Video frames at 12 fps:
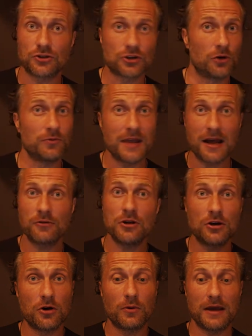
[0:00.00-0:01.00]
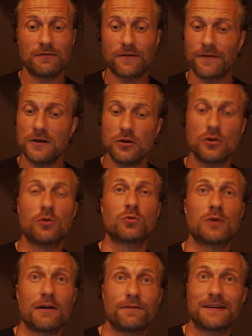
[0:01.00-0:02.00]
So now you know everything. You know
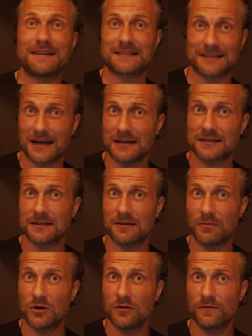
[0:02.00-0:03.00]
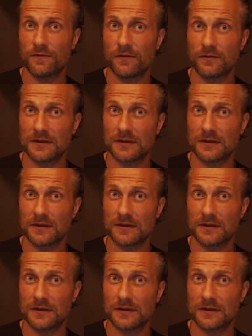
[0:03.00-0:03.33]
roughly the size of the move.